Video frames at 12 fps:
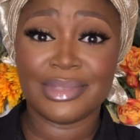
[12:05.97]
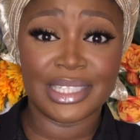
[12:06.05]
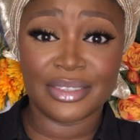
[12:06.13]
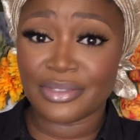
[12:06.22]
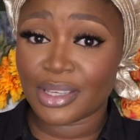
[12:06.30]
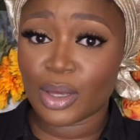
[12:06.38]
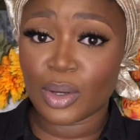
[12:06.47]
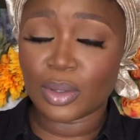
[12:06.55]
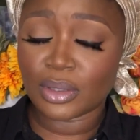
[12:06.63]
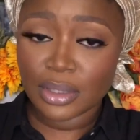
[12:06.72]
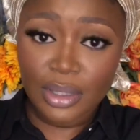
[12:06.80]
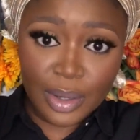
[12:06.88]
difficult.
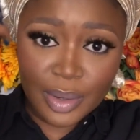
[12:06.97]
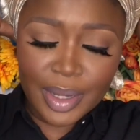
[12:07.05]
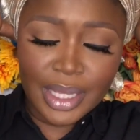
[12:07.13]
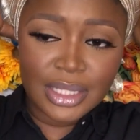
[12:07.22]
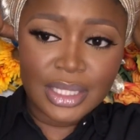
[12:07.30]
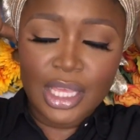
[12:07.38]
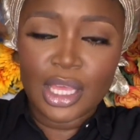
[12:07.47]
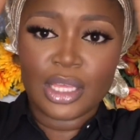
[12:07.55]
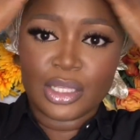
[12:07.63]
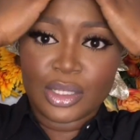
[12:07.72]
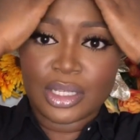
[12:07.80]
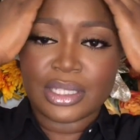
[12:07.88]
All right,
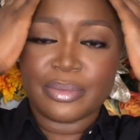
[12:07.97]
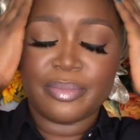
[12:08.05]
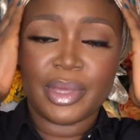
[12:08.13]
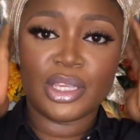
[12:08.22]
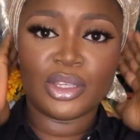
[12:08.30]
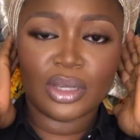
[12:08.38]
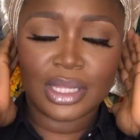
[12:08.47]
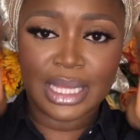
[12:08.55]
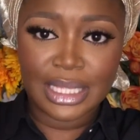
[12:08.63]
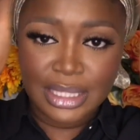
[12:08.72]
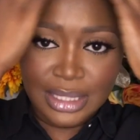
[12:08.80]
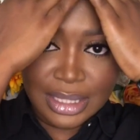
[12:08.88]
just make sure
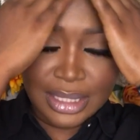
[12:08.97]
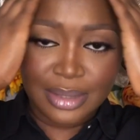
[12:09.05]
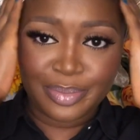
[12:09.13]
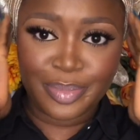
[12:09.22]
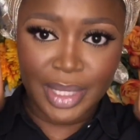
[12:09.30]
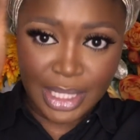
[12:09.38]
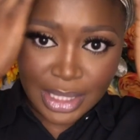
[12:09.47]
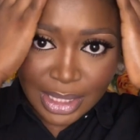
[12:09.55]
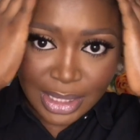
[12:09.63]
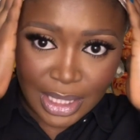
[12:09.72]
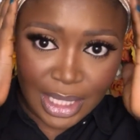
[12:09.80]
that this base